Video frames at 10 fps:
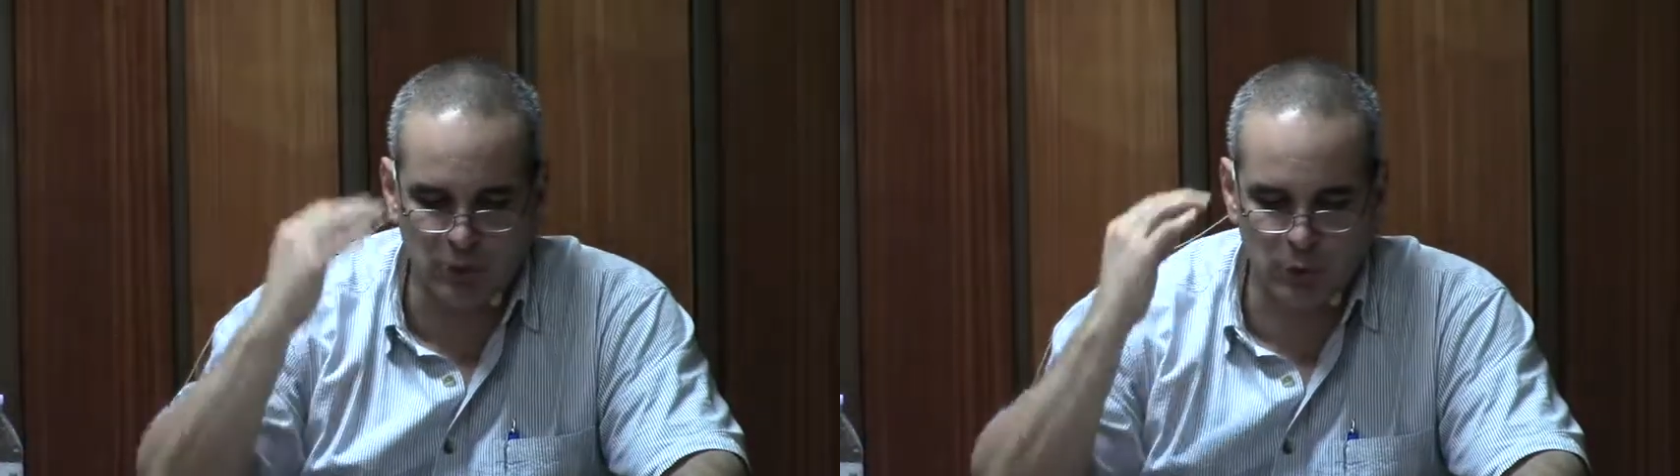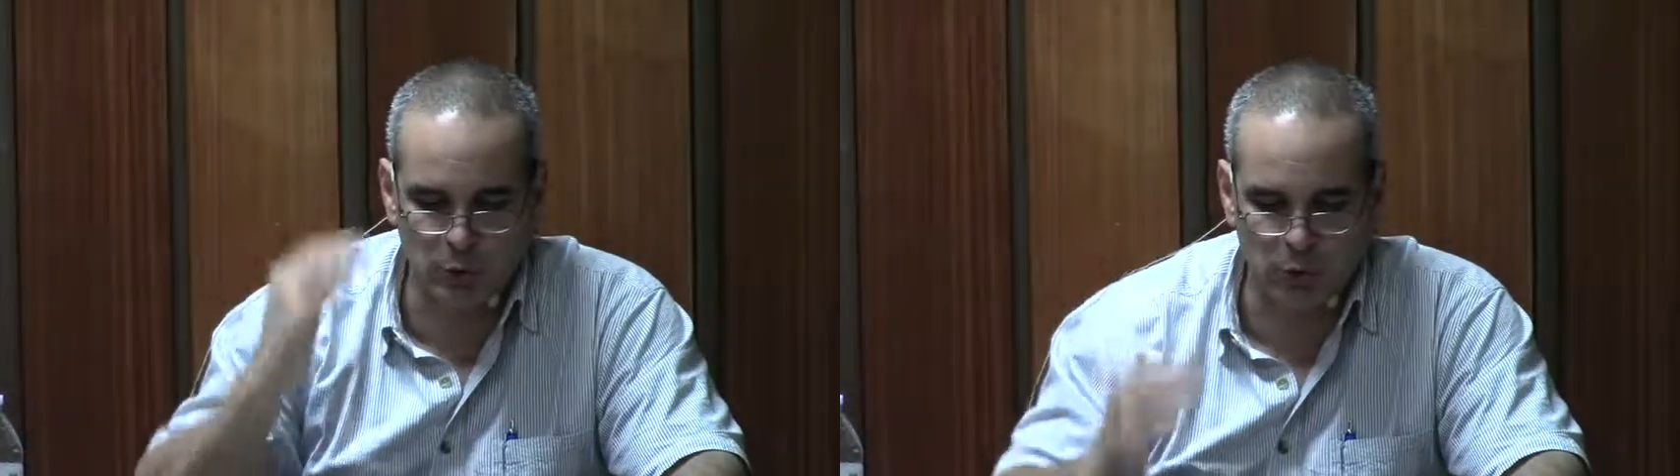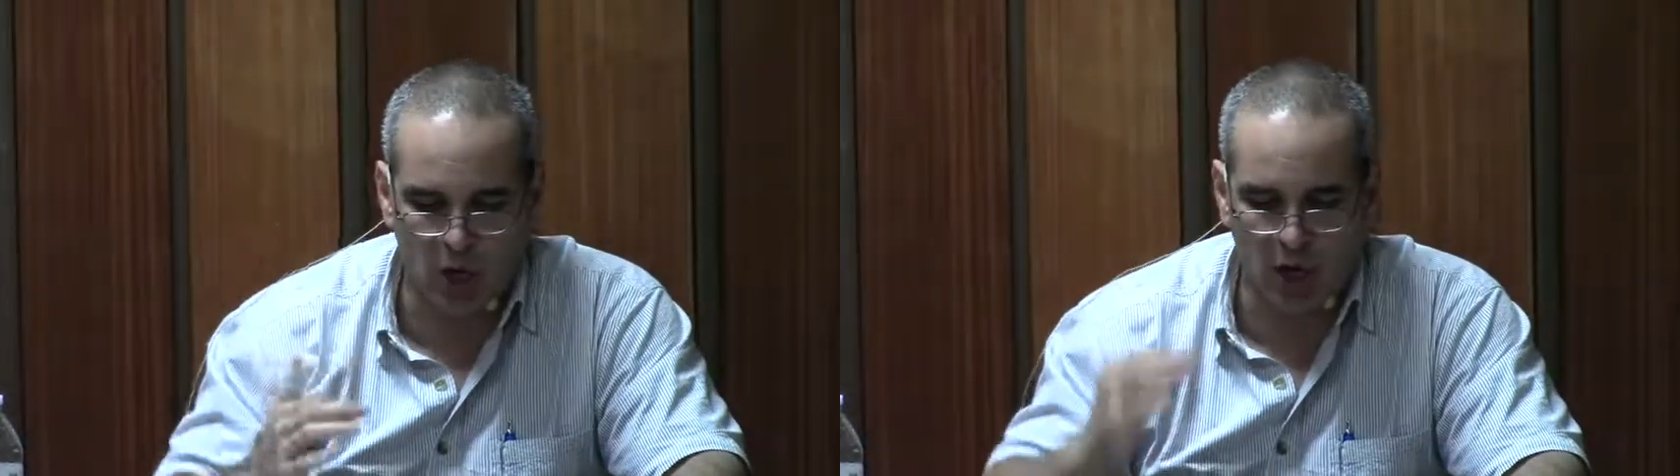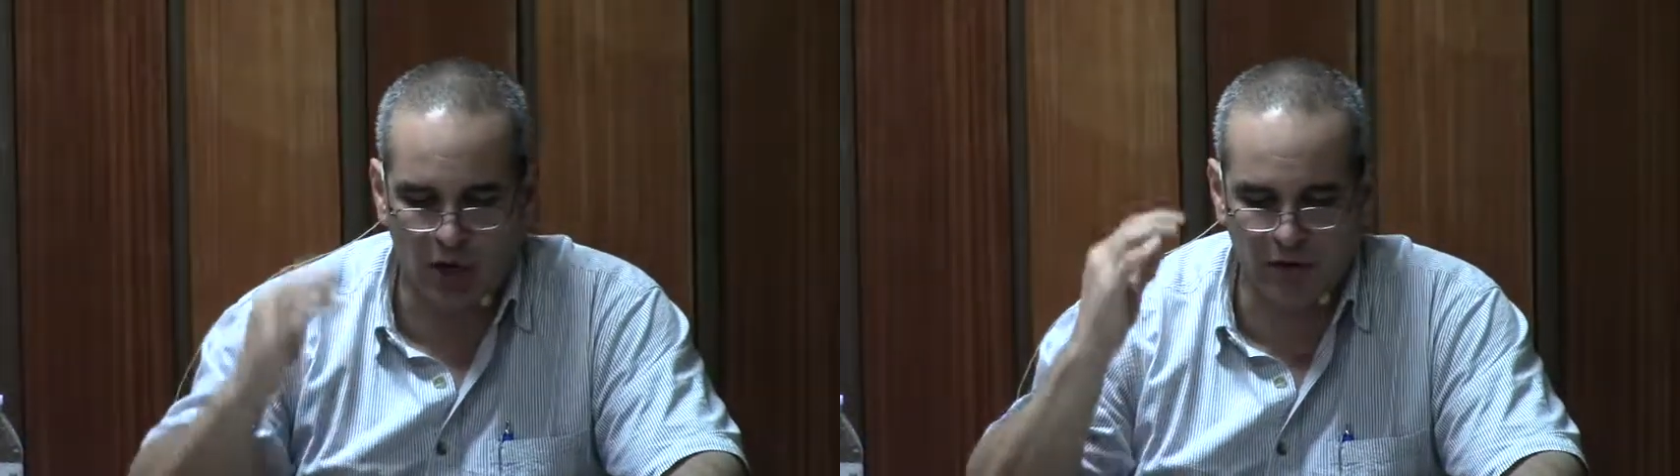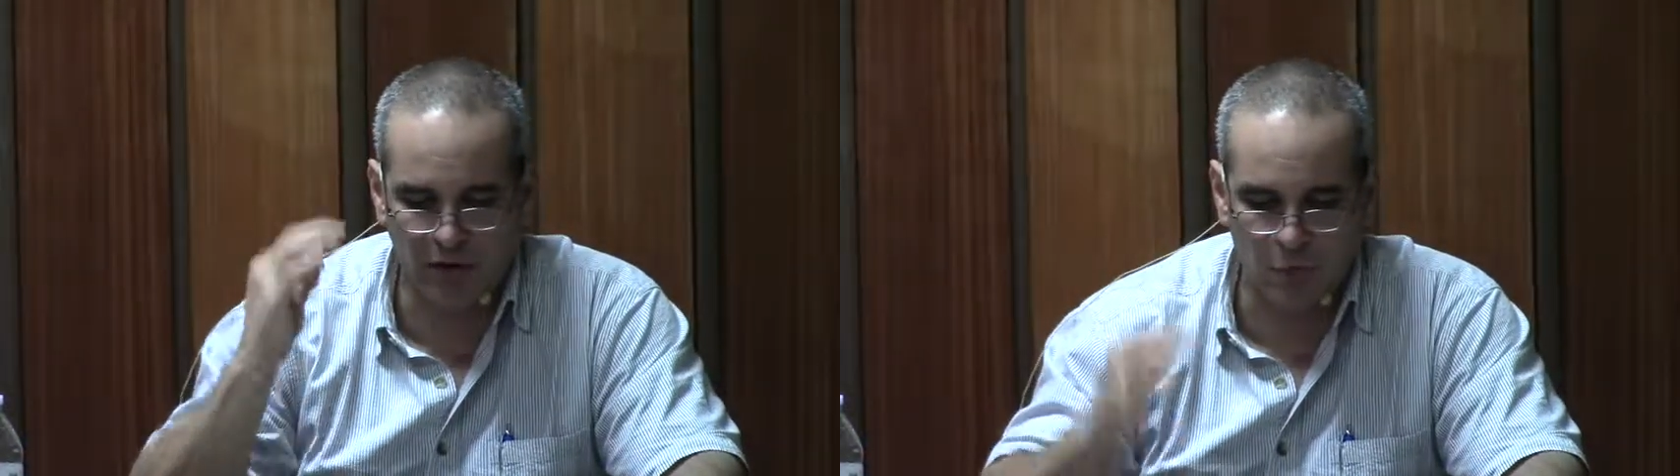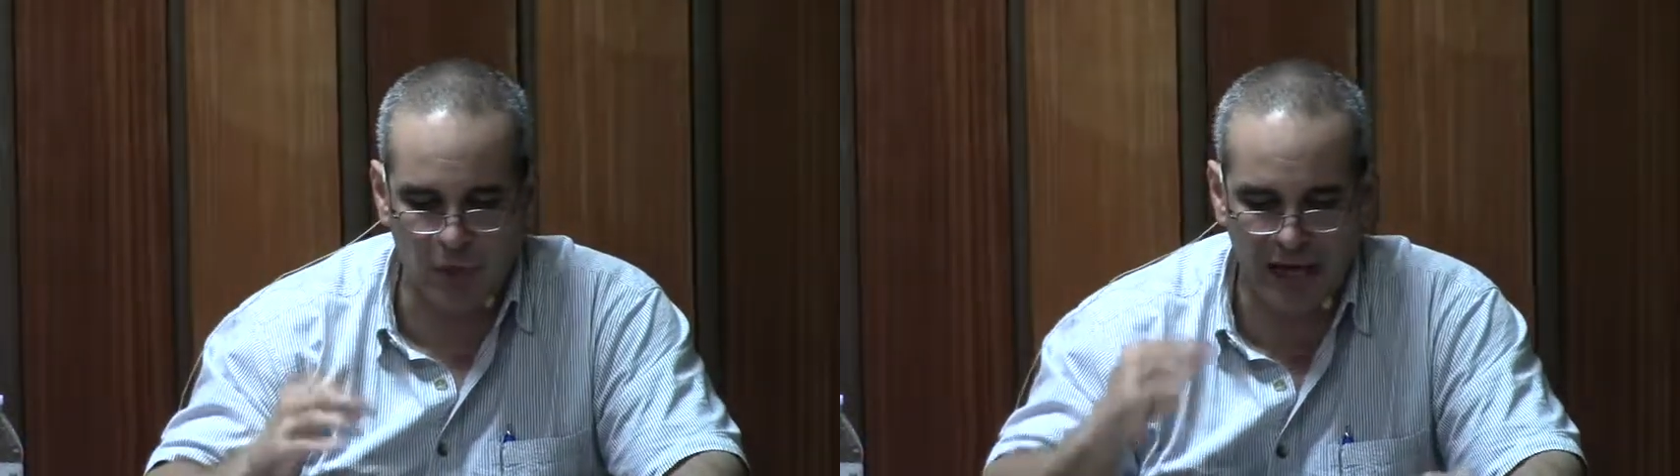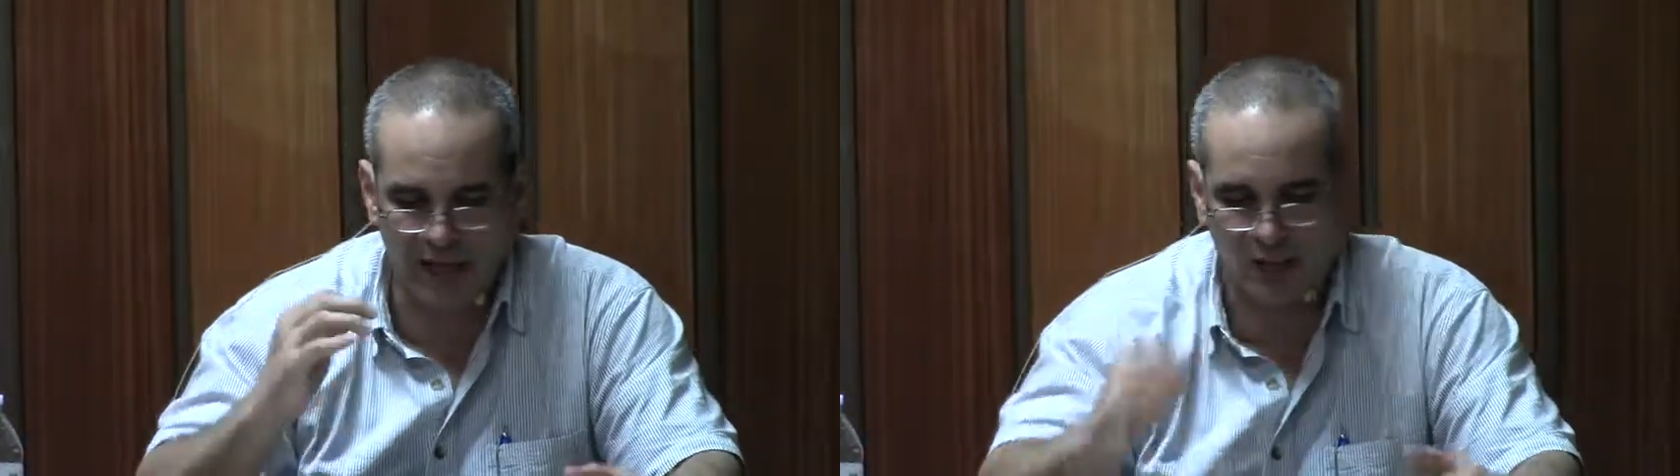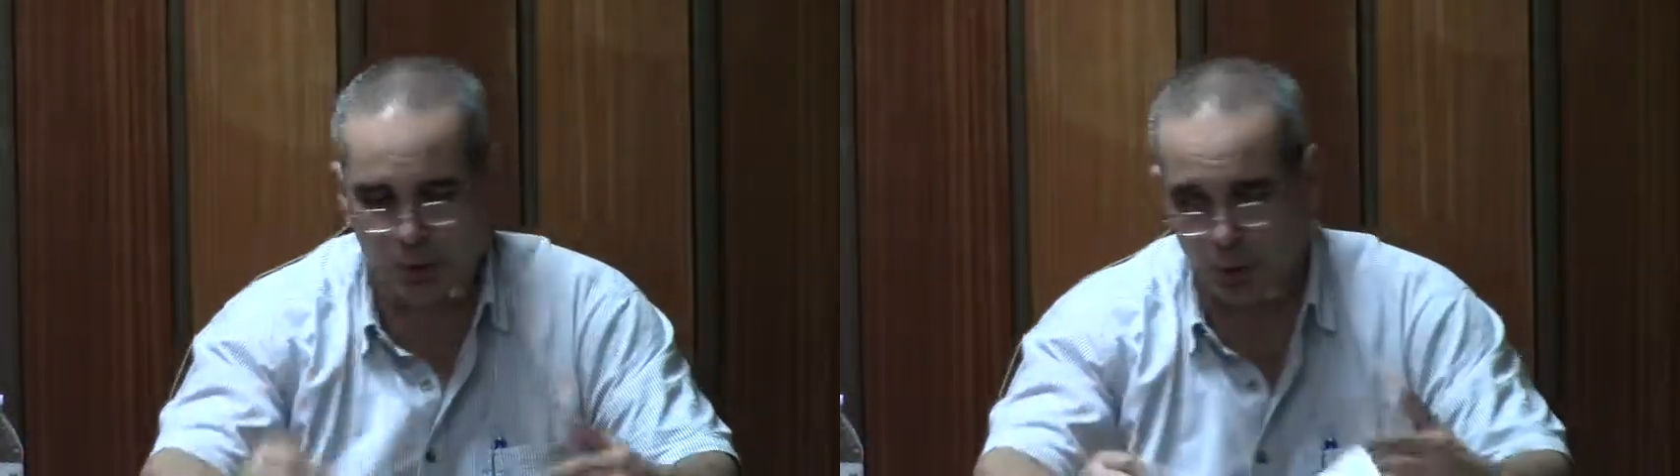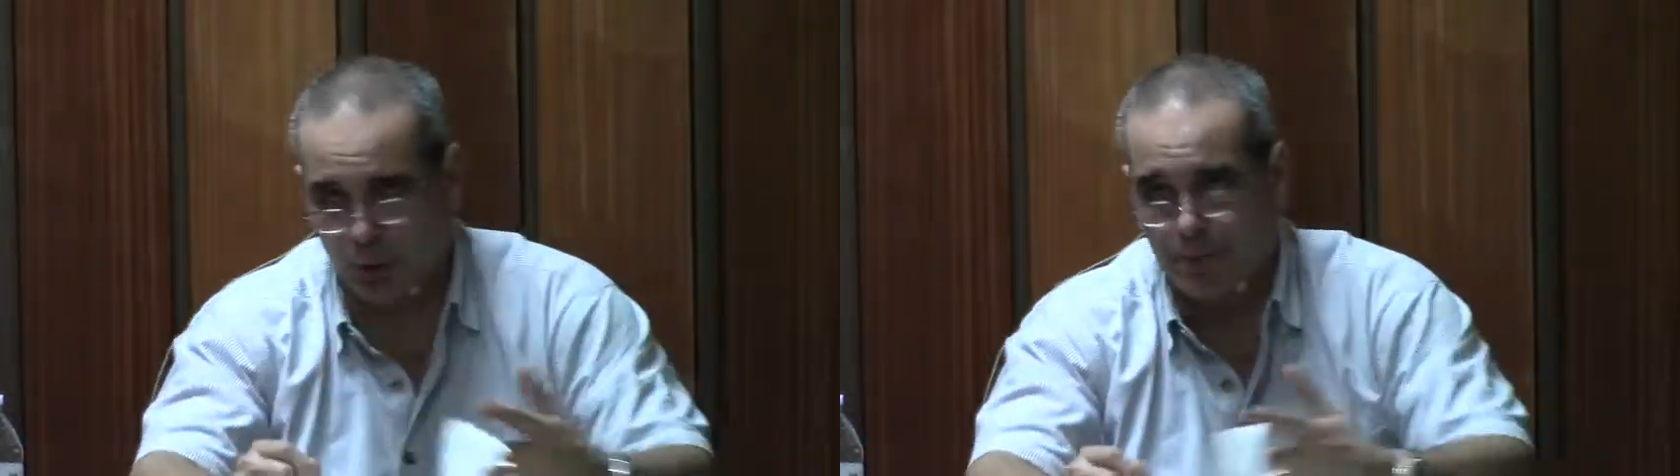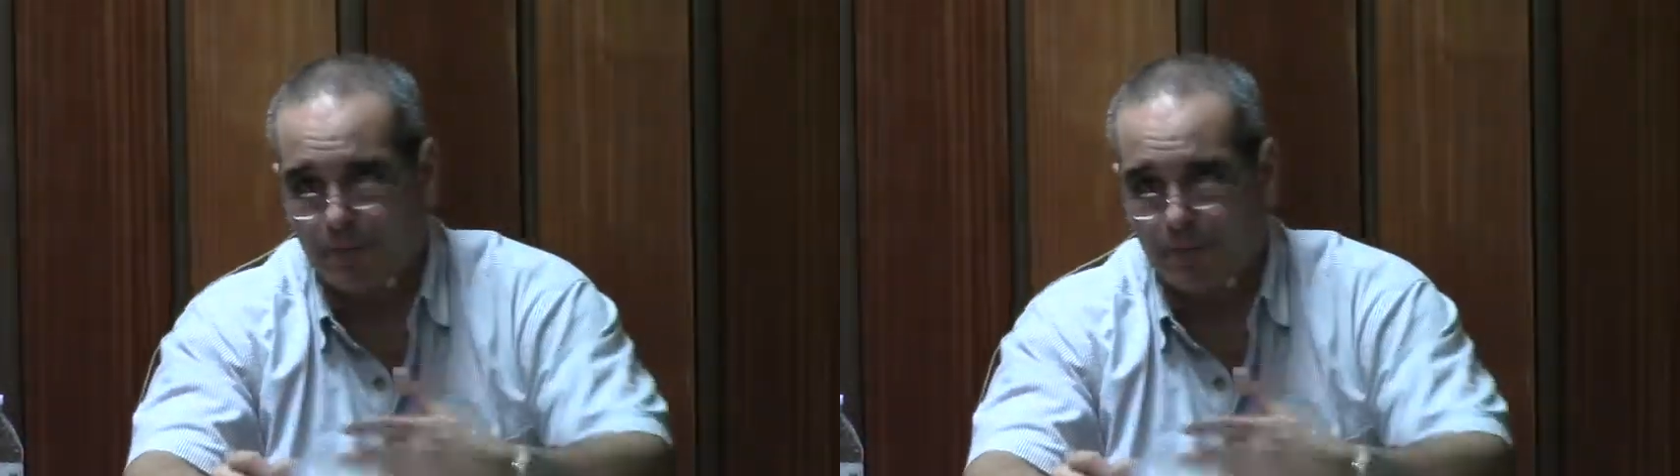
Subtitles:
to guard the way to